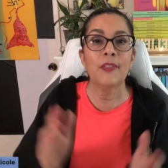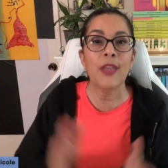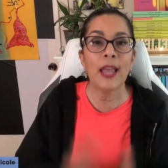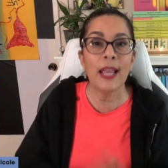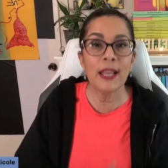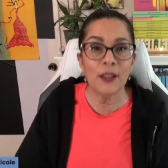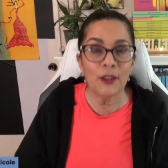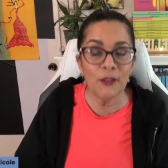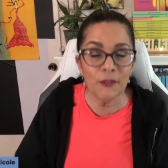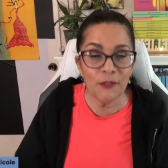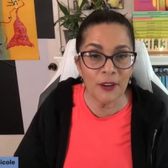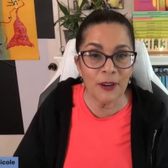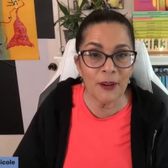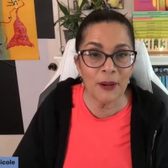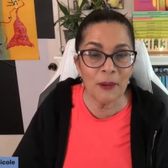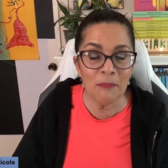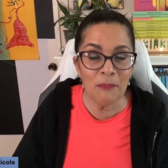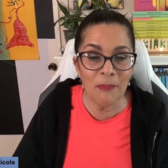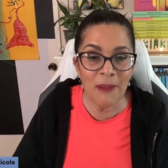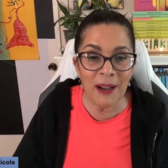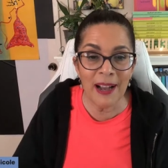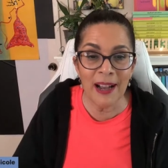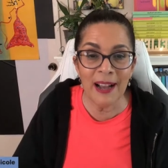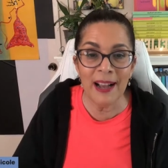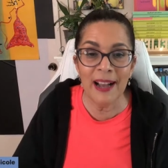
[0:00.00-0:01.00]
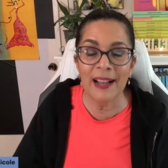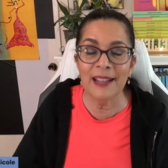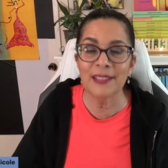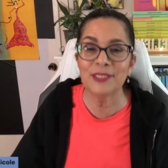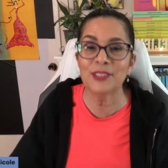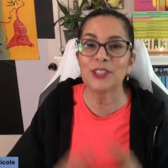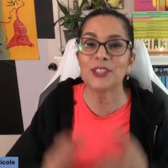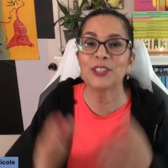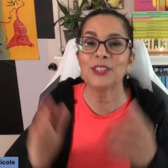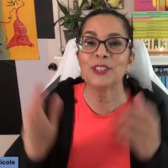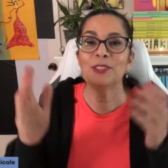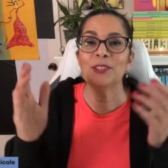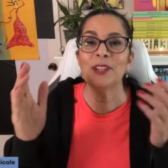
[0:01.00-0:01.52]
Thank you very
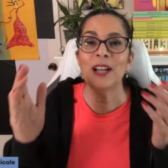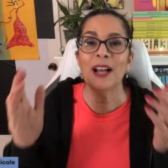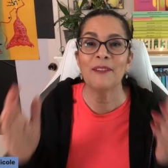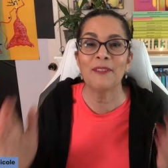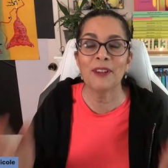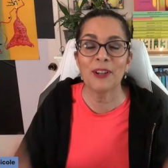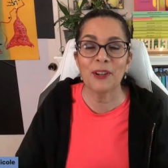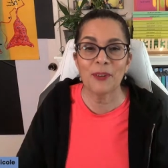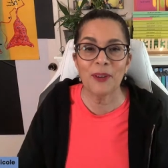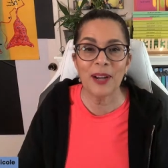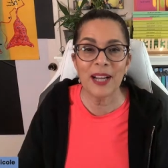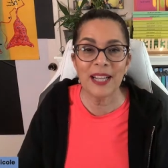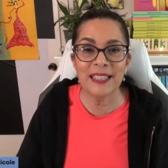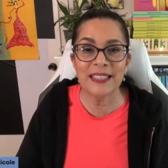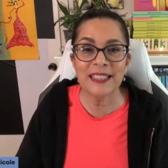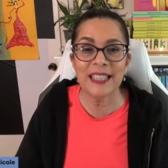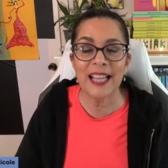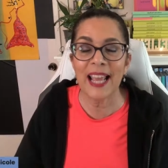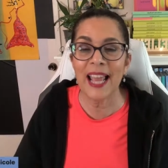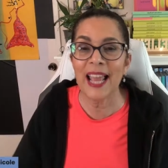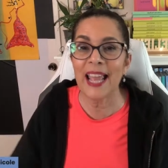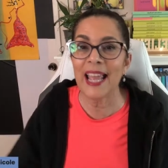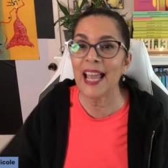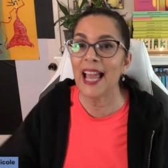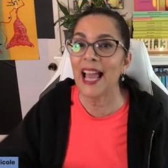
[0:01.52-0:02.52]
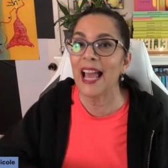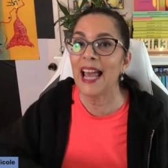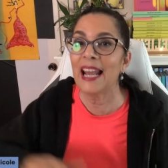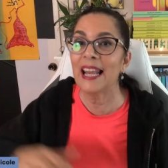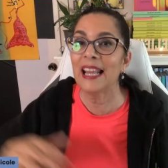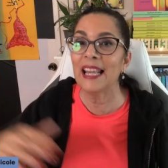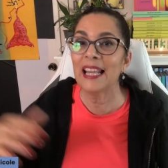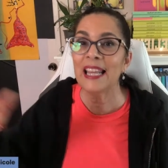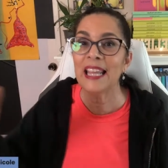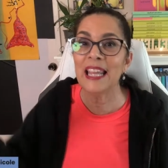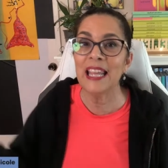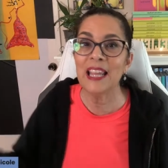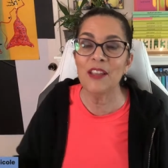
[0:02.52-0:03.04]
much. You have a great day,
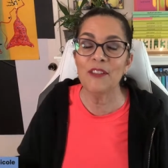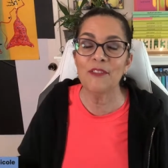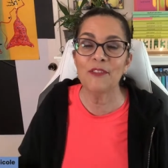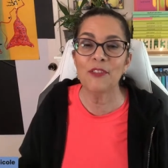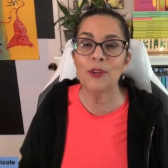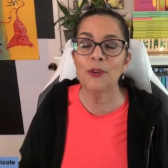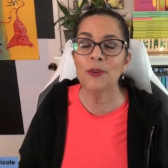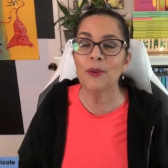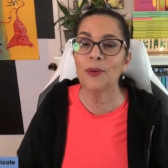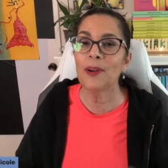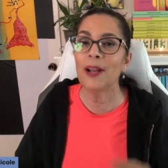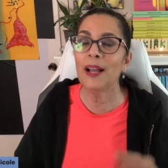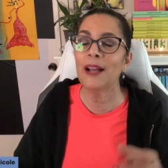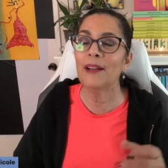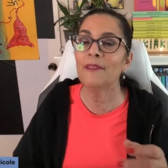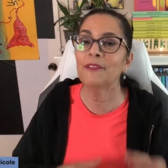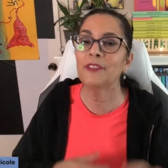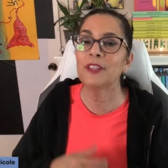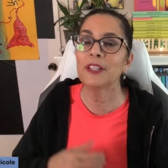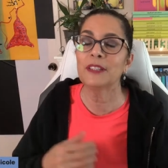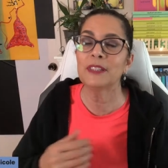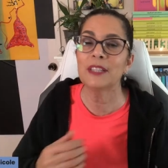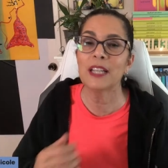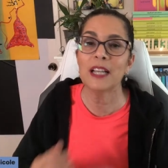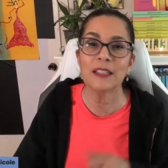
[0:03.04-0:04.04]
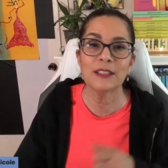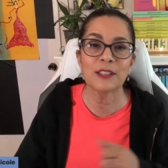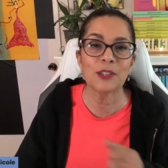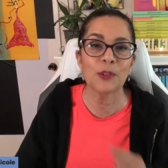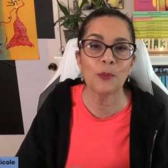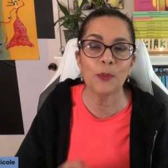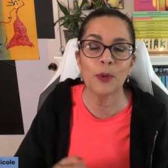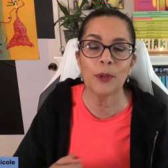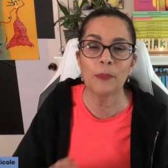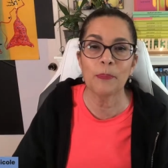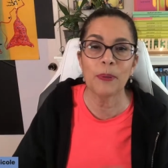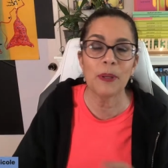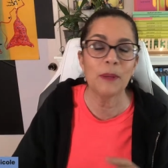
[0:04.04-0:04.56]
and leave. You don't have to tussle
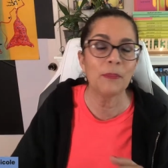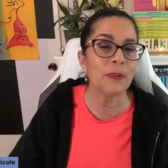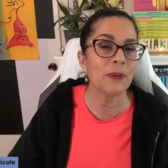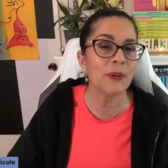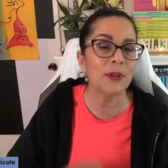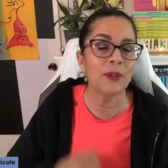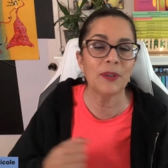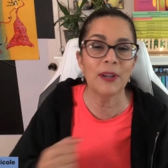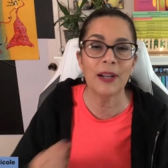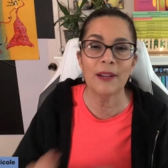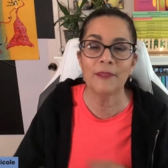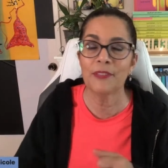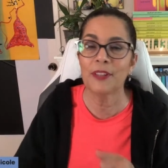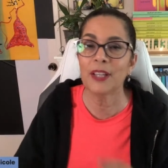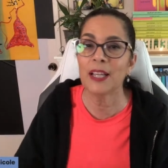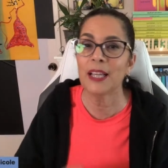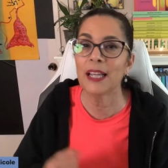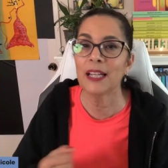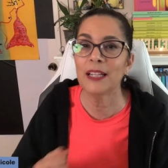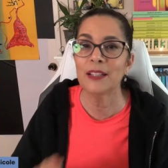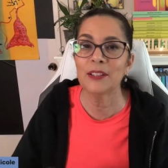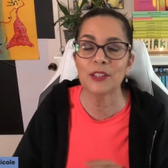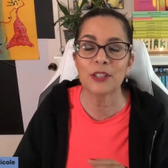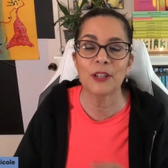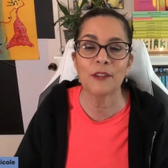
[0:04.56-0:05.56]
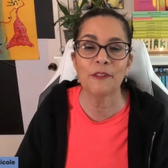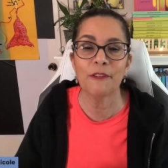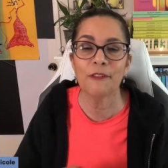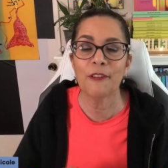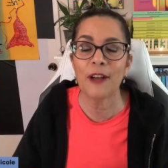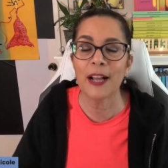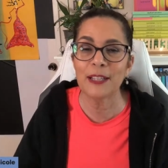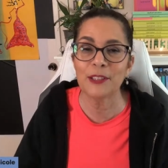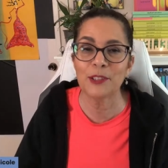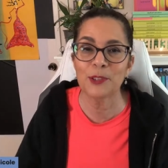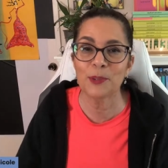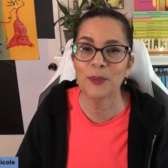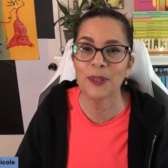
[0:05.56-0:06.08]
with people. You don't have to get into
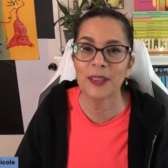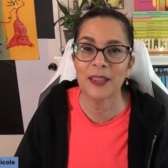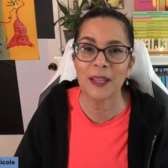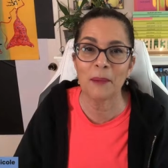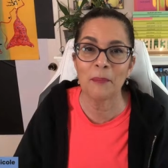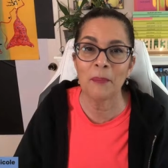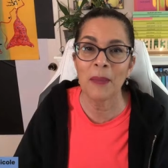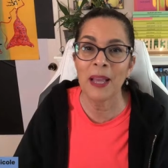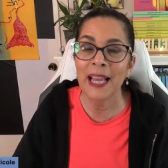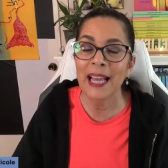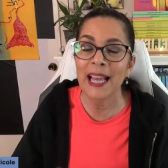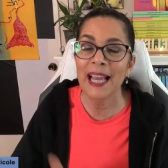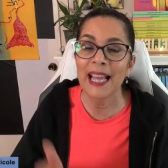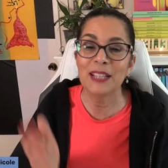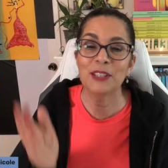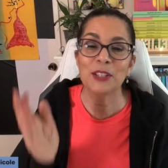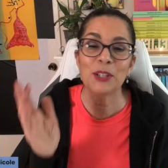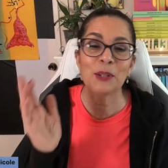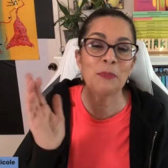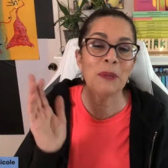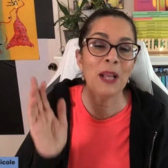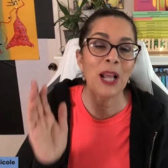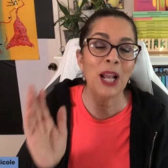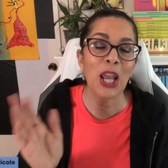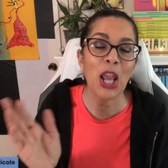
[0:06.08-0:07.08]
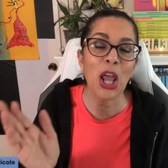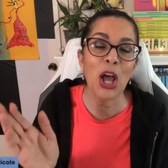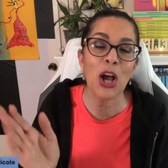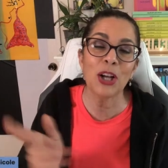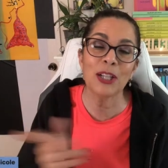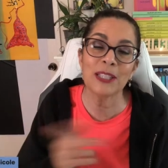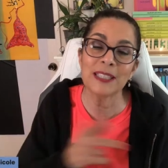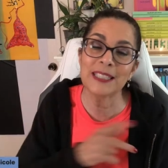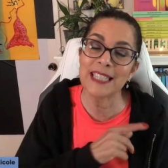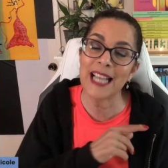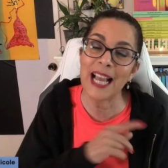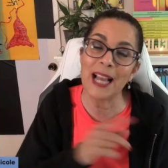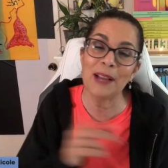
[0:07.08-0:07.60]
fights with them. It took me a
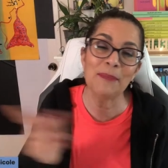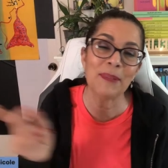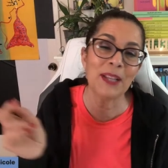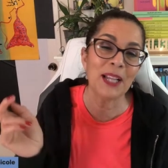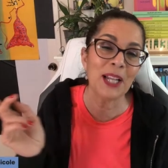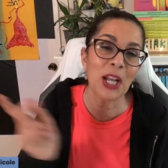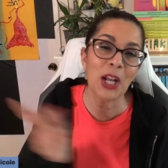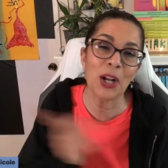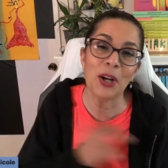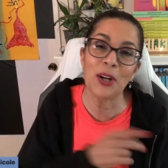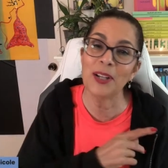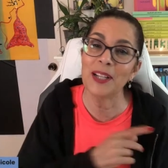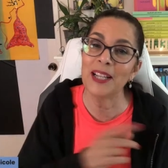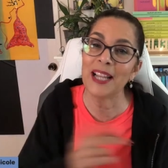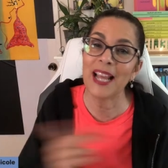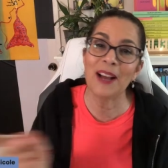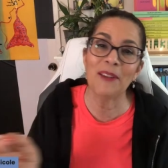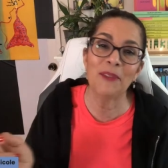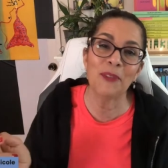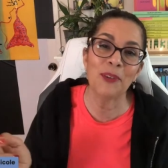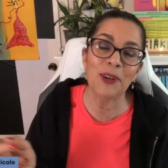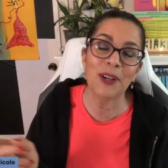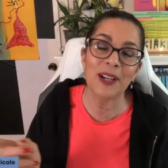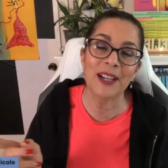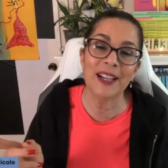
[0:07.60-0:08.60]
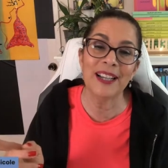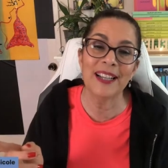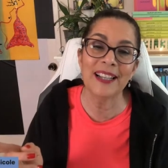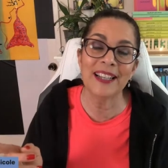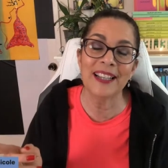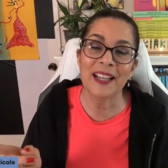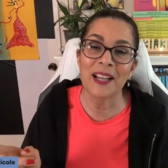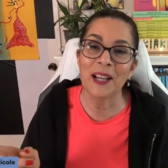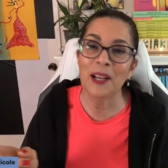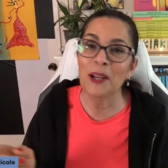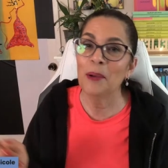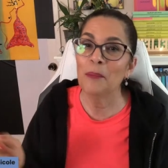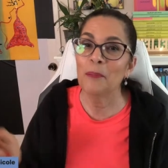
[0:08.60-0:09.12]
long time to learn that
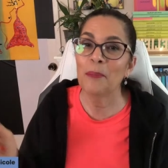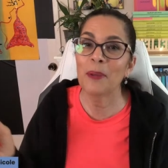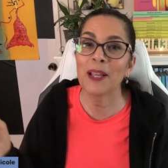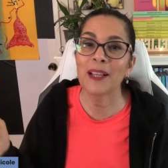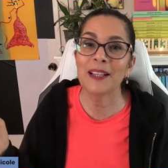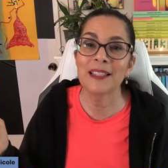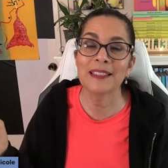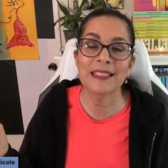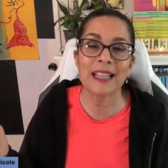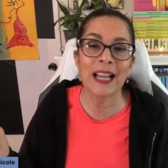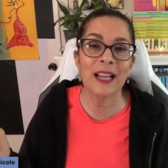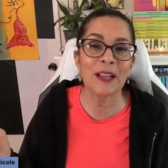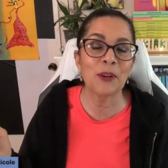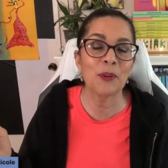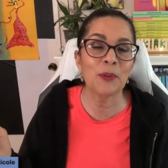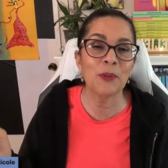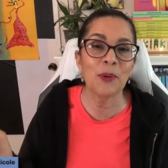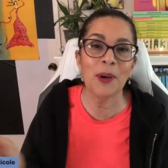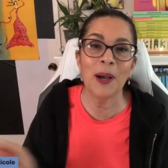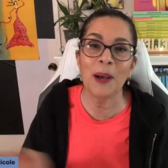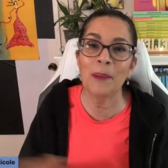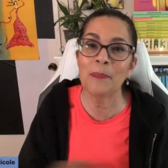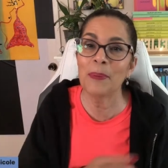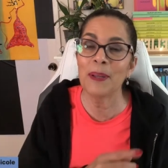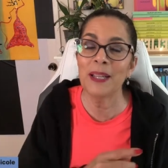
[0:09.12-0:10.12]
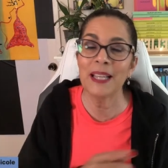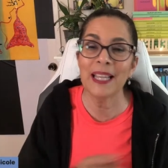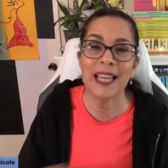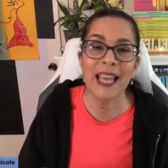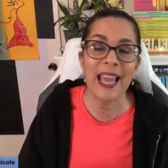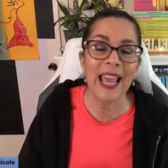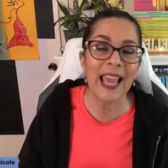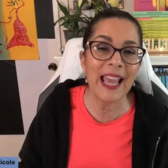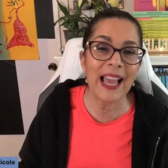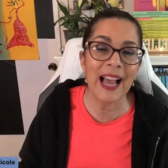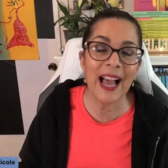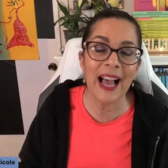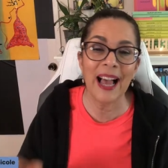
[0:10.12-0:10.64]
one because I grew up in
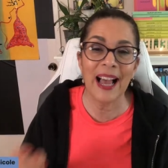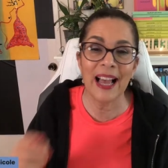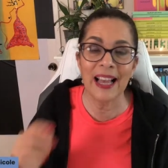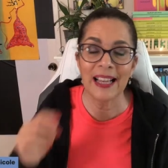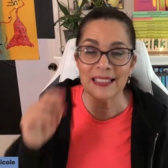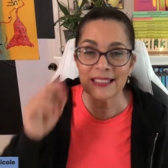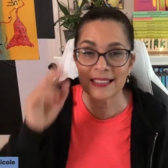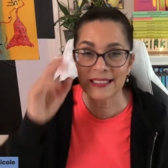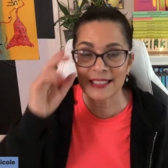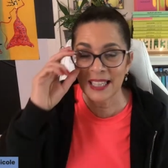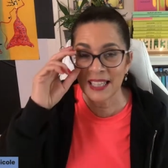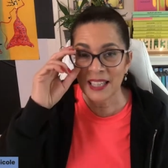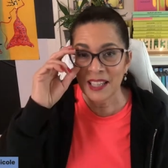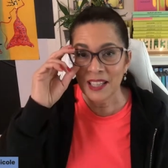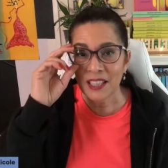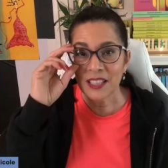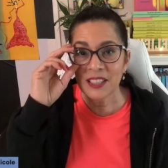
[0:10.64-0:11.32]
chaos.